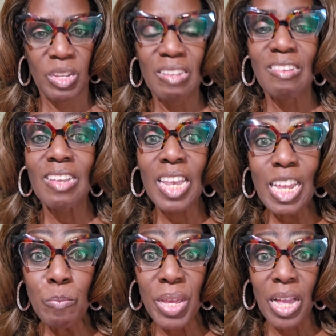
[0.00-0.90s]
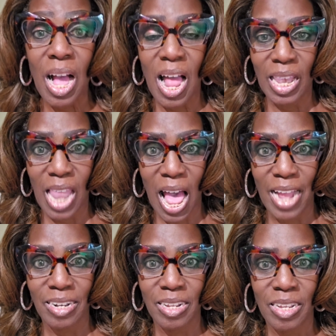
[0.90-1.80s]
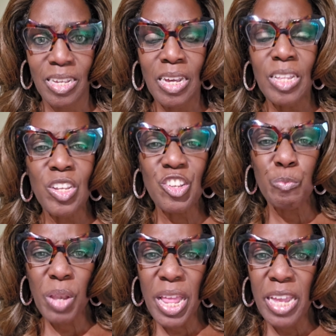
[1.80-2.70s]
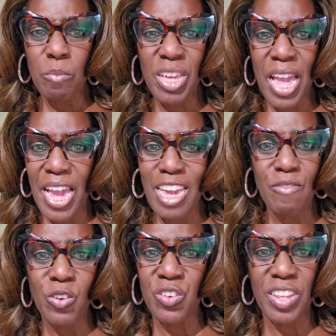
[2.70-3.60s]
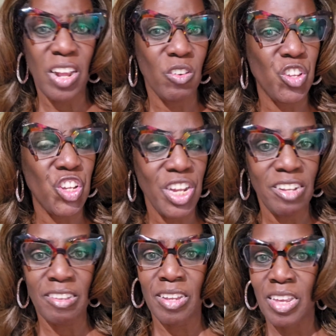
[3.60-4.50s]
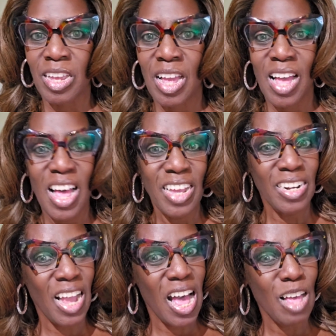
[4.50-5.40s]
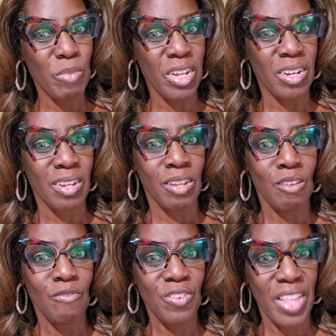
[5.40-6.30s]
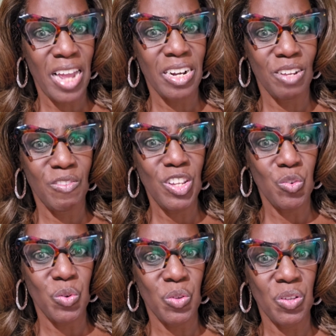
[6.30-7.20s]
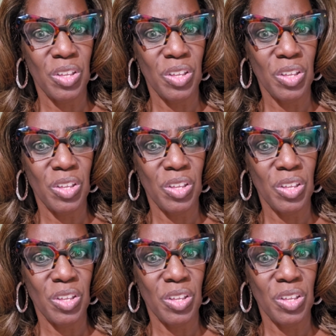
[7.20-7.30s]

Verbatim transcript: sleeping a lot, displaying behaviors that are just uncommon for that individual